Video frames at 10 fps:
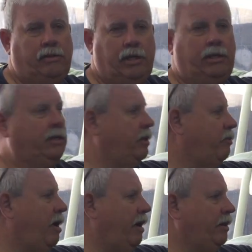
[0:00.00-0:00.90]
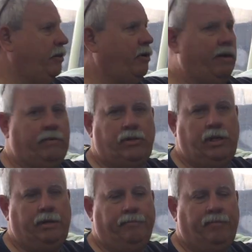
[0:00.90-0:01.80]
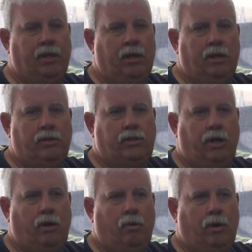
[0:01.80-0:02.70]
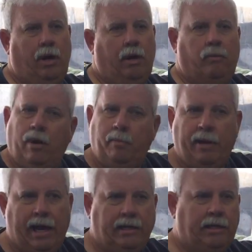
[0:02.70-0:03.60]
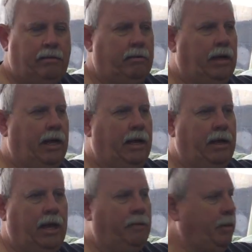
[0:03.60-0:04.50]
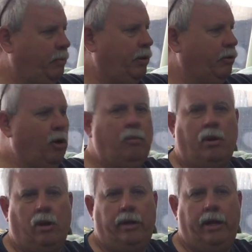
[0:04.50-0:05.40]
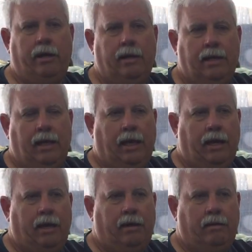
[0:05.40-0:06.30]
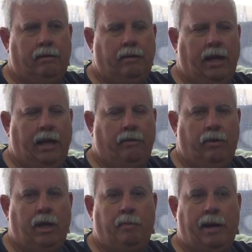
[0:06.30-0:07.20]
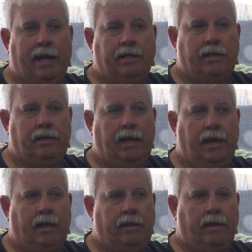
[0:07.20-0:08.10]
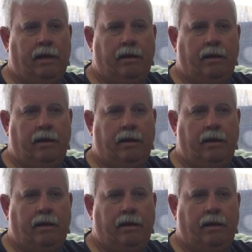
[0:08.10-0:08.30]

in the driver's seat. So we unpacked it. I've been putting chrome on all day, and we unpacked it, and